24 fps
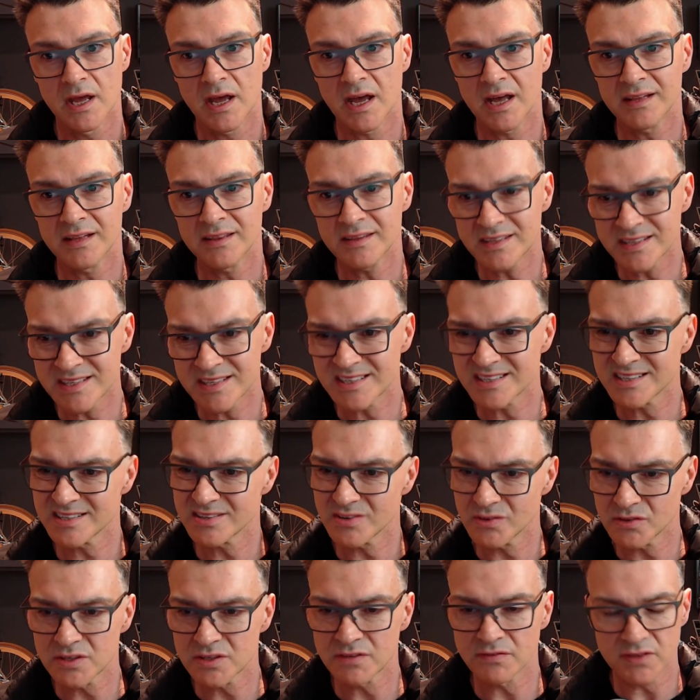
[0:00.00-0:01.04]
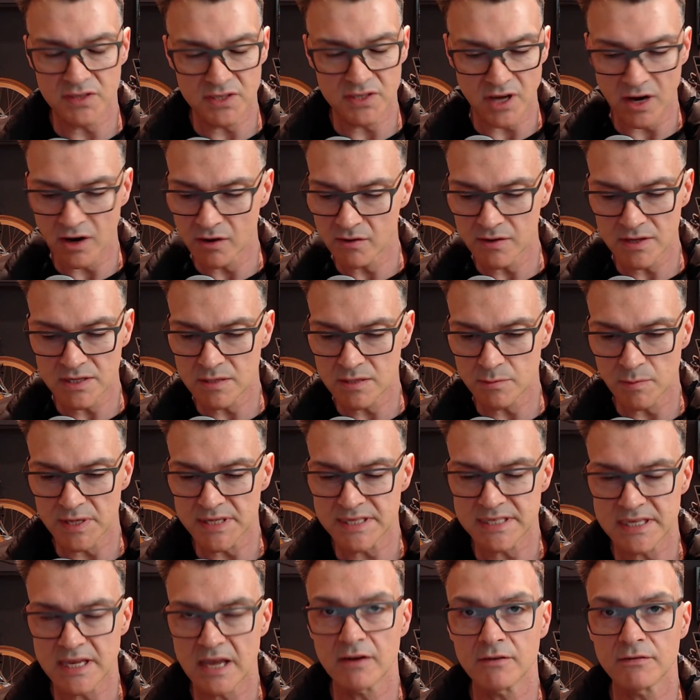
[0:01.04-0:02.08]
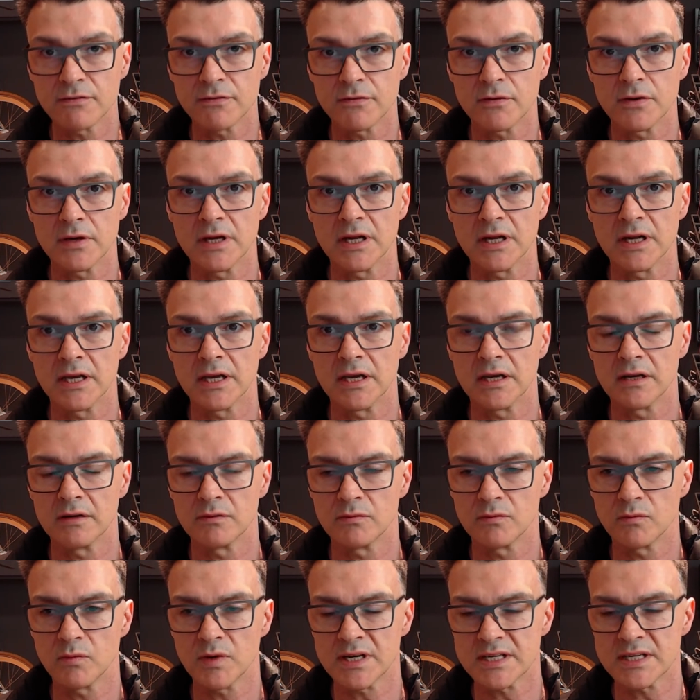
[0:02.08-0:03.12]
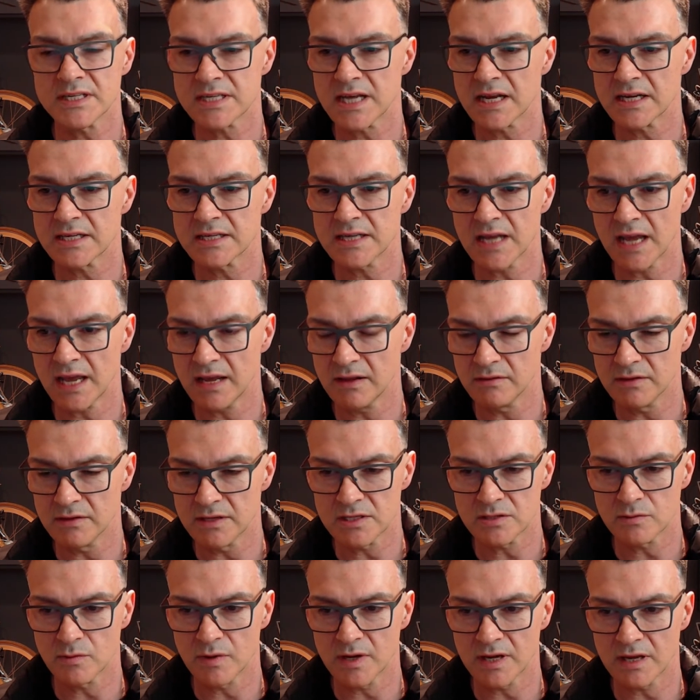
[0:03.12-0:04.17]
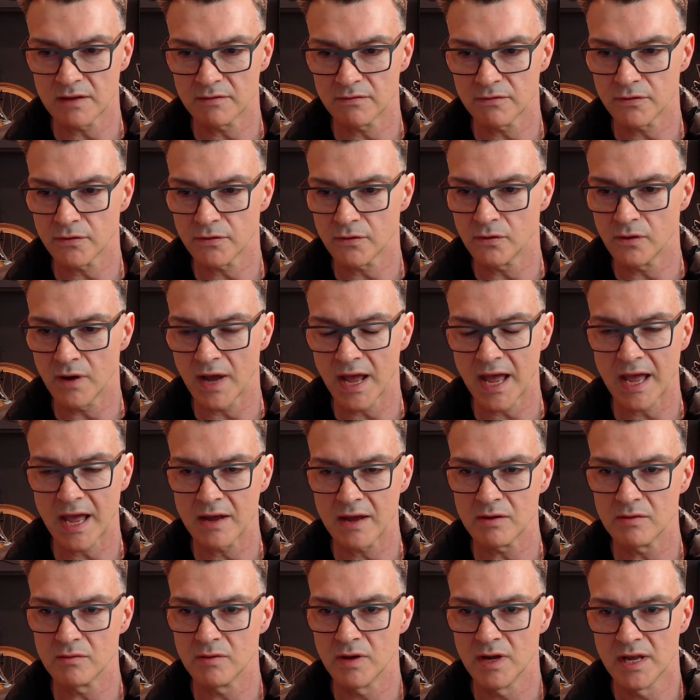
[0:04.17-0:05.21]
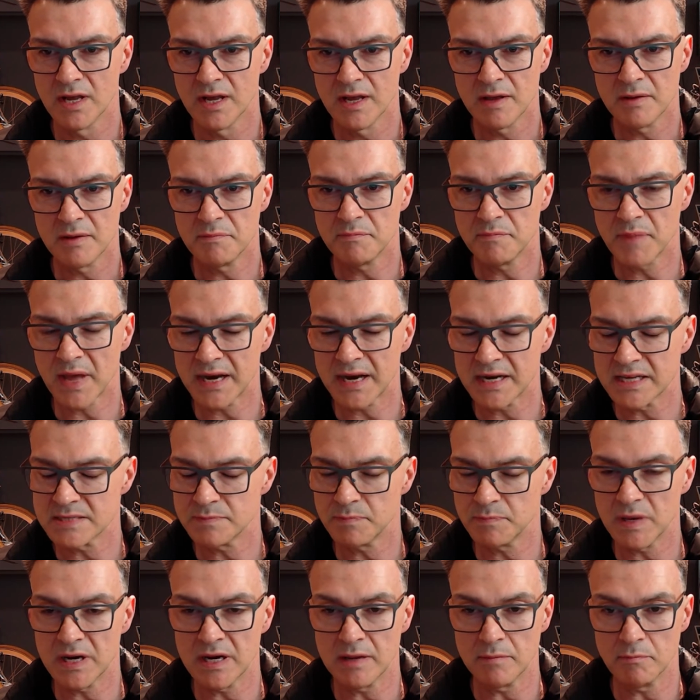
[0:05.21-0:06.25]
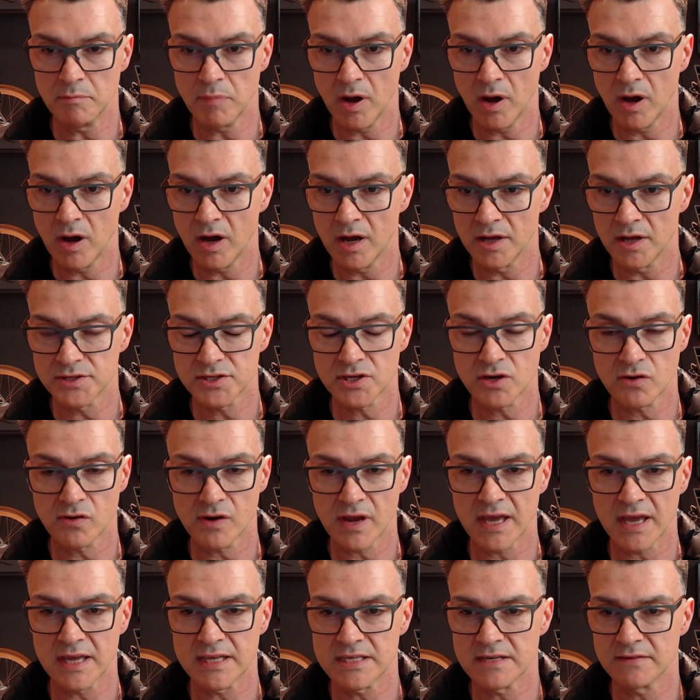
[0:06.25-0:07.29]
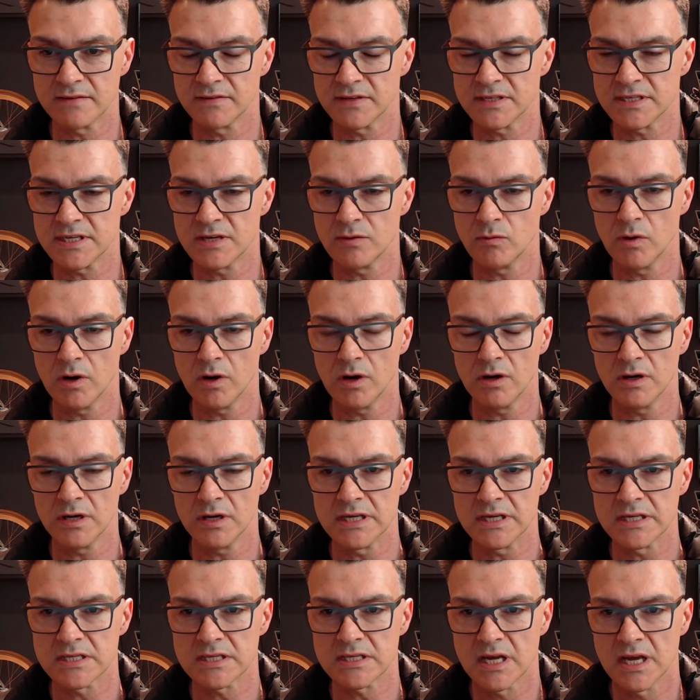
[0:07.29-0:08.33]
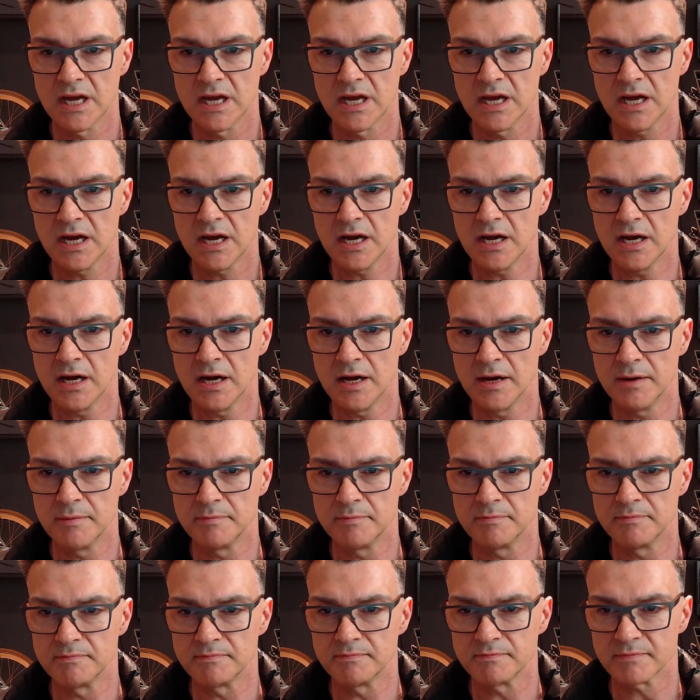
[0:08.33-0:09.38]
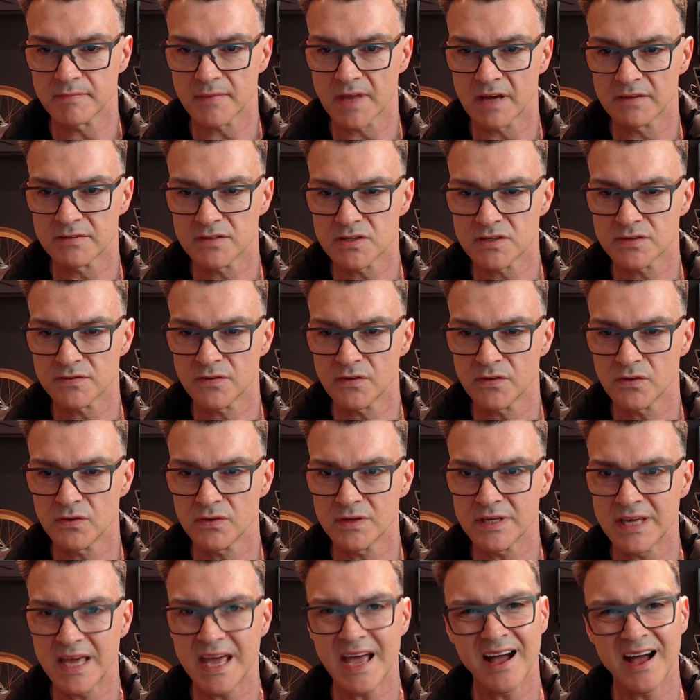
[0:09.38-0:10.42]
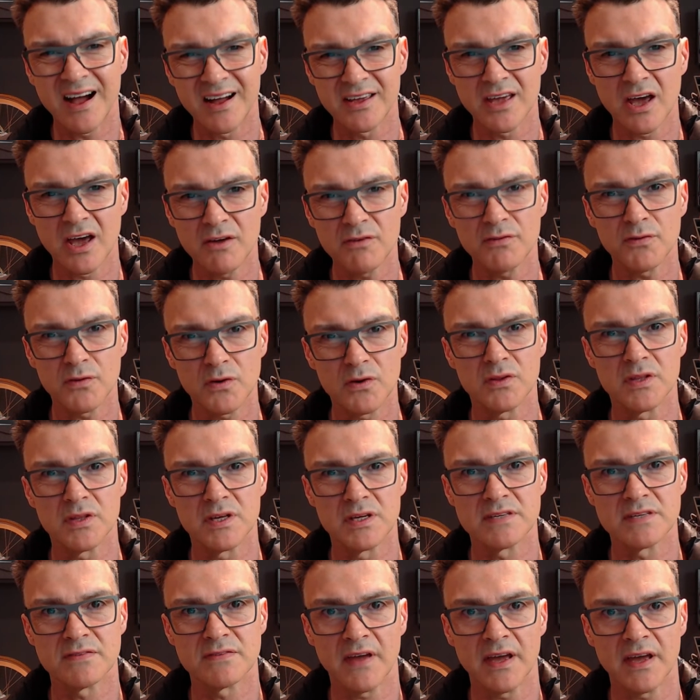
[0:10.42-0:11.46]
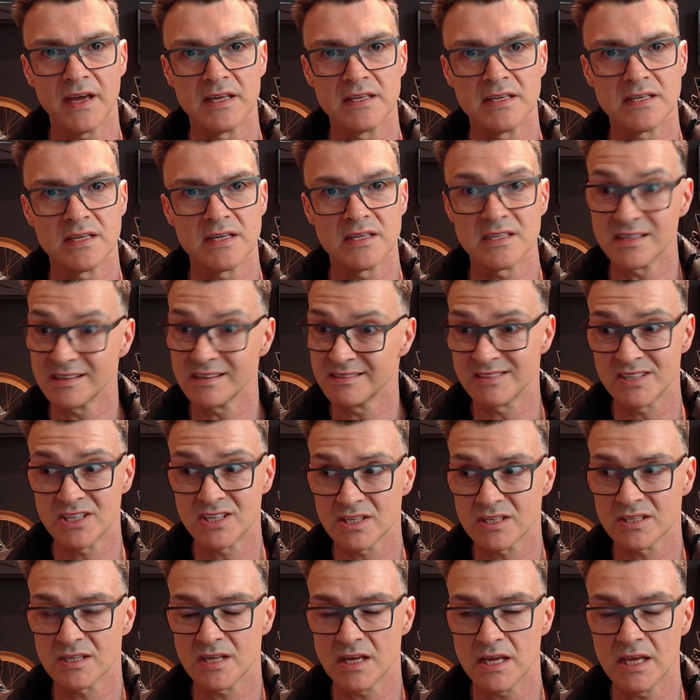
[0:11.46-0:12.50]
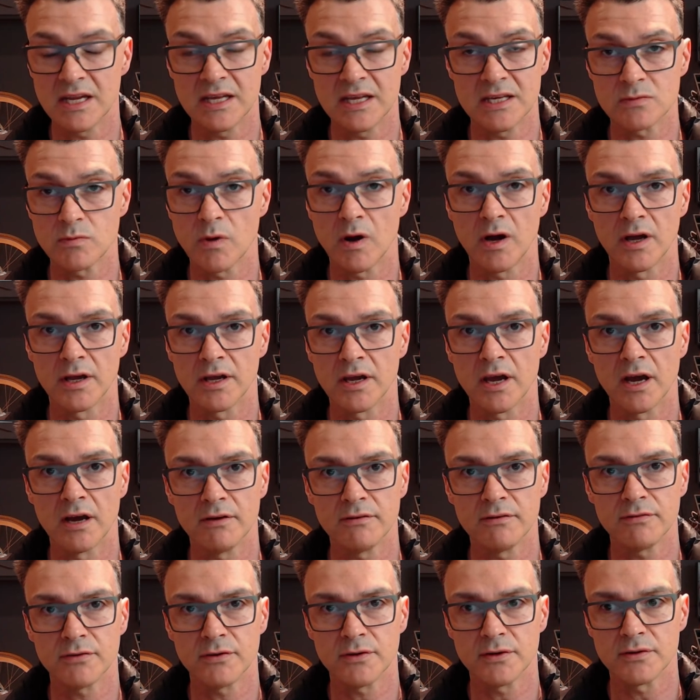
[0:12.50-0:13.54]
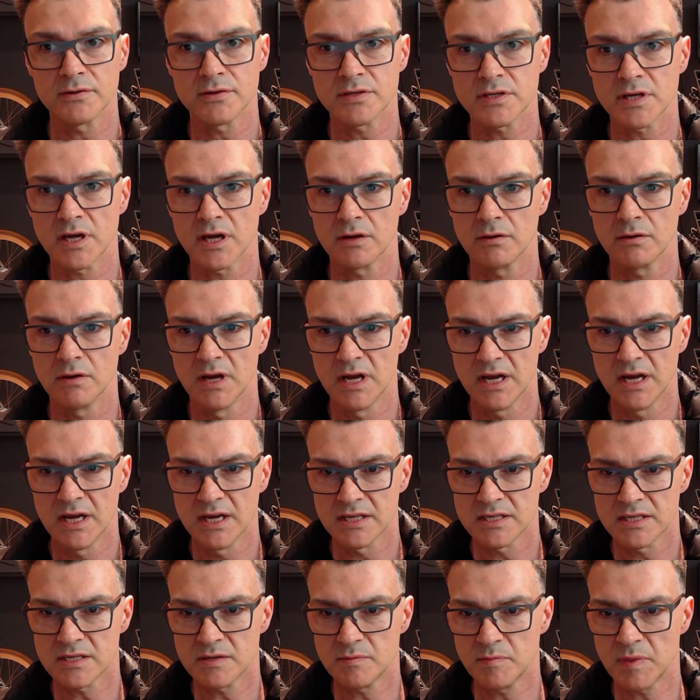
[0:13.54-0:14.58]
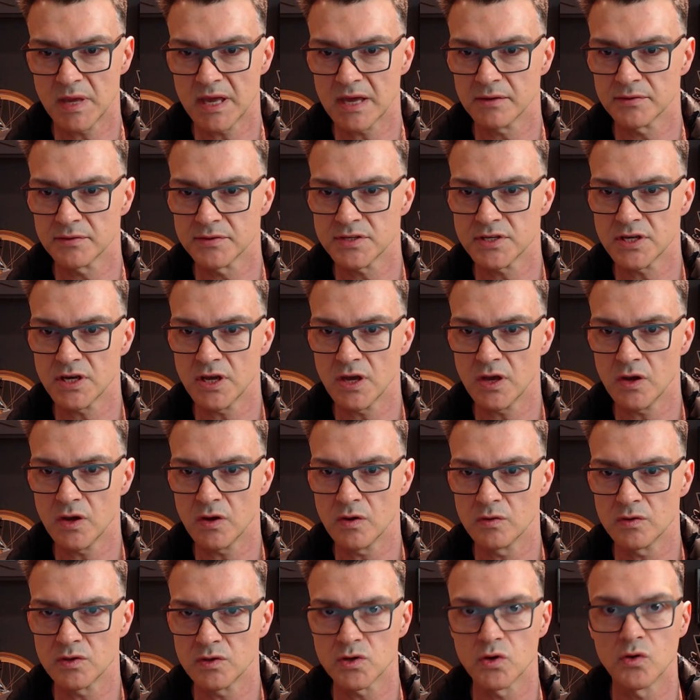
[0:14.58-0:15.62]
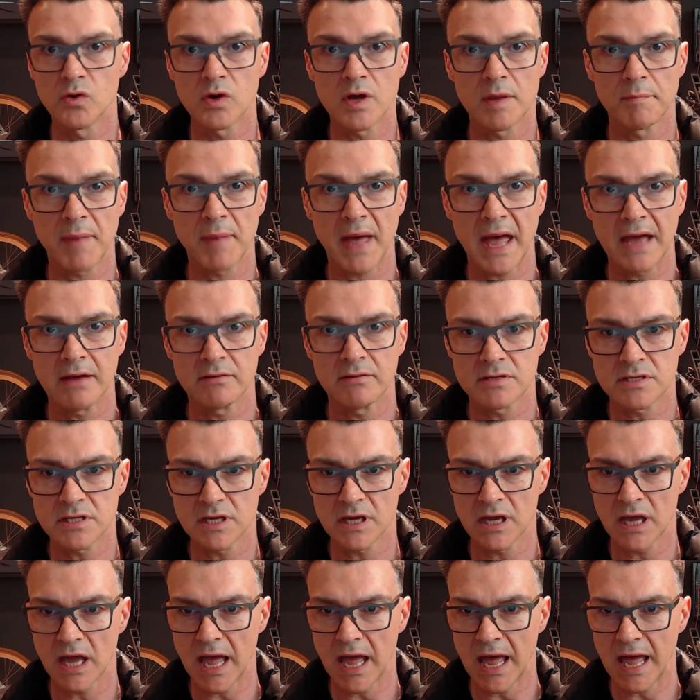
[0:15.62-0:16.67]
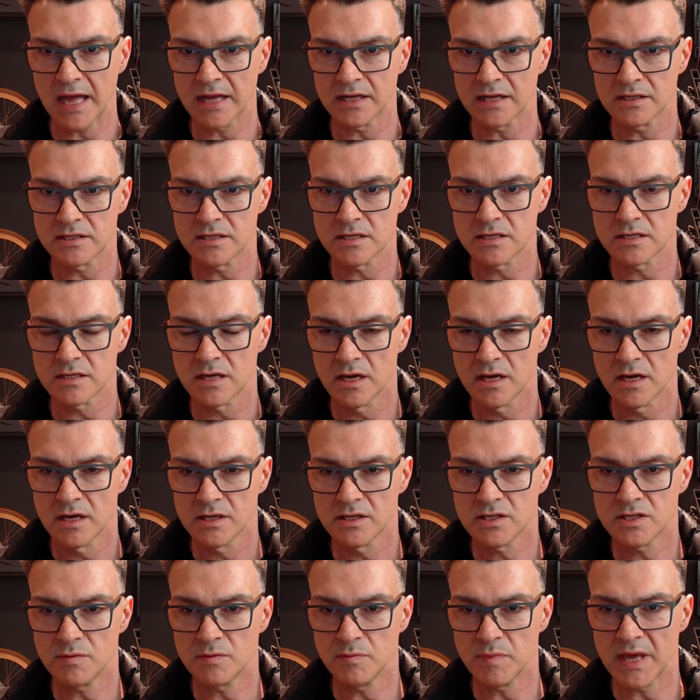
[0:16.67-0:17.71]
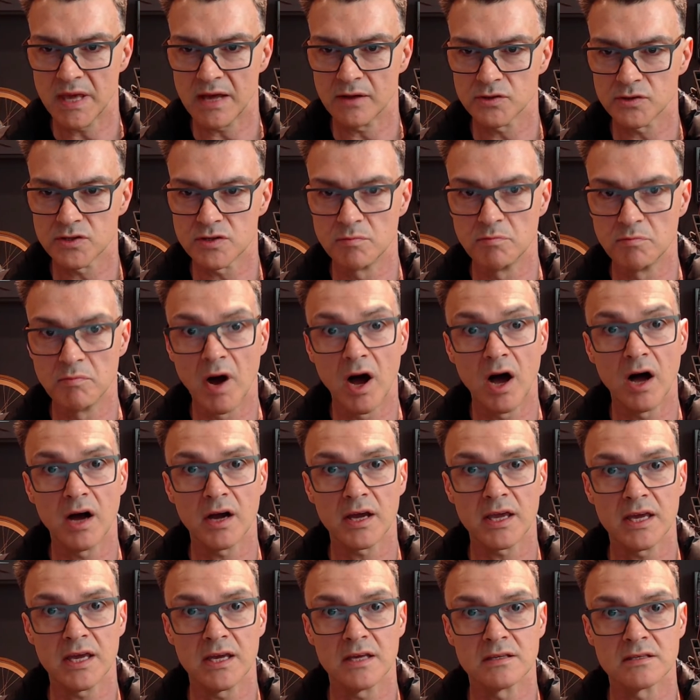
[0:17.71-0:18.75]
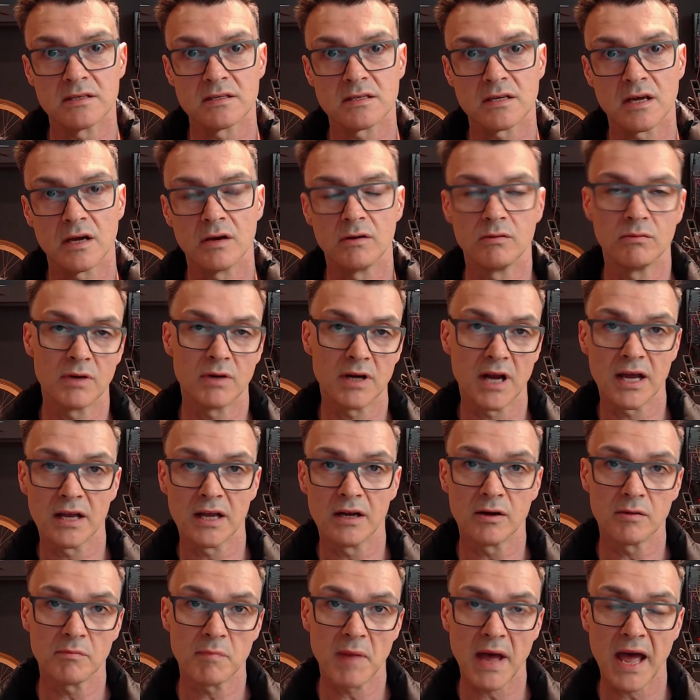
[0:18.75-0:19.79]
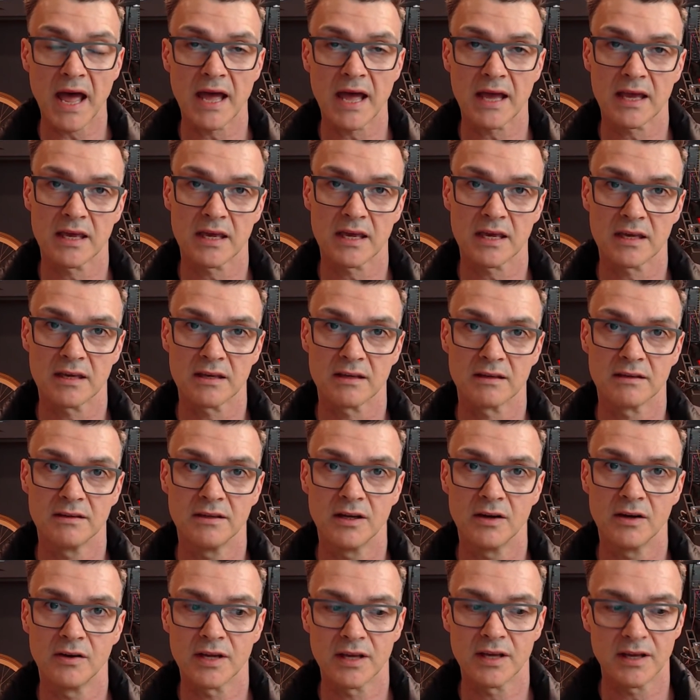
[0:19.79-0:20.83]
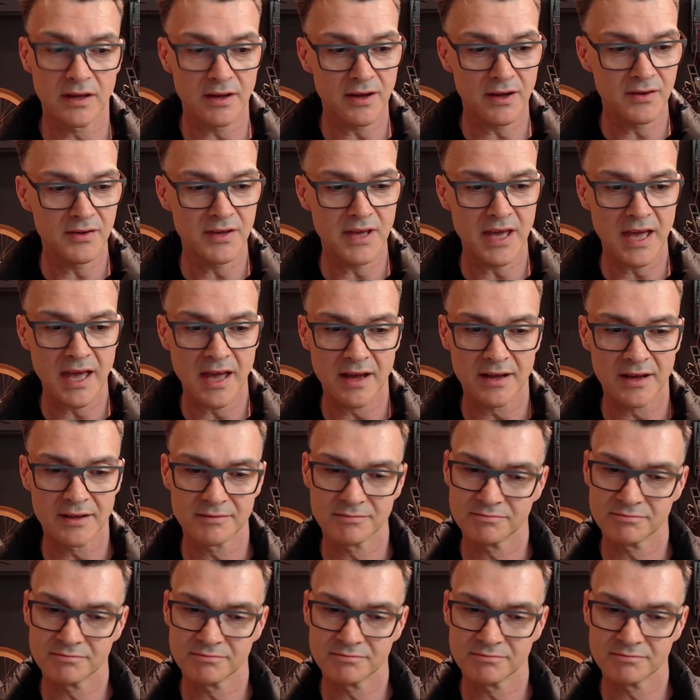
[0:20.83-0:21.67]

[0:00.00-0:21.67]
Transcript: And this is sort of a diary to myself, really. And when I sat down this week and thought how bad it's been in parts, creativity-wise, I've just thought, yeah, I go through these phases. It is what I go through. So to be able to talk about it and to be able to mark it, so when I look back, I can go, oh yeah,